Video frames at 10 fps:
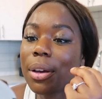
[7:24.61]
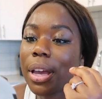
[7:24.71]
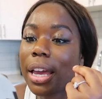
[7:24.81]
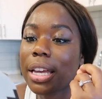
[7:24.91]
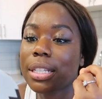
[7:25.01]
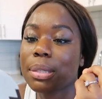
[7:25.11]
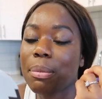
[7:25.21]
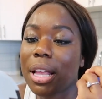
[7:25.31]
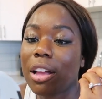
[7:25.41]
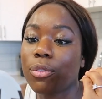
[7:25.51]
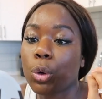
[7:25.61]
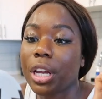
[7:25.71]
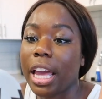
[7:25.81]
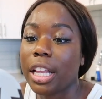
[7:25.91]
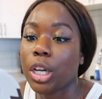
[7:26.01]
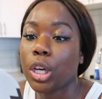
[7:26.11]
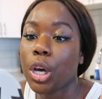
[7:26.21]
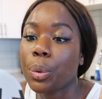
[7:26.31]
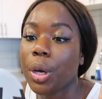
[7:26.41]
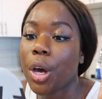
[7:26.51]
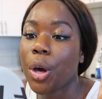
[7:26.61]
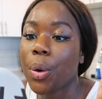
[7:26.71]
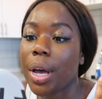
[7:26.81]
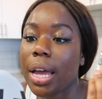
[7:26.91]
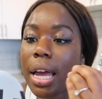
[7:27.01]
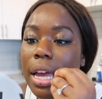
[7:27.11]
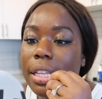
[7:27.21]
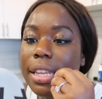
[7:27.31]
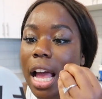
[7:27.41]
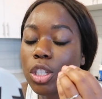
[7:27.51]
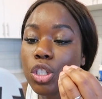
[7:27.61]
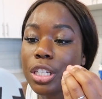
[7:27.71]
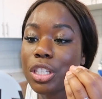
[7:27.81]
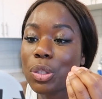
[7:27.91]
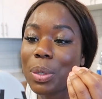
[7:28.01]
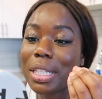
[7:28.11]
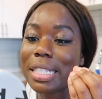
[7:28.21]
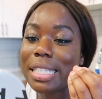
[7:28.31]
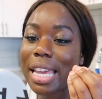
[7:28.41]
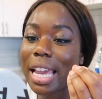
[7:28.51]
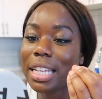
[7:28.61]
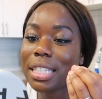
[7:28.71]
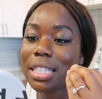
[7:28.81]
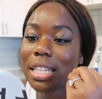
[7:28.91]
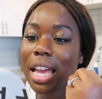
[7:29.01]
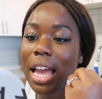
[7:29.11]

Okay, it's made out of organic cocoa, naturally sweetened dates,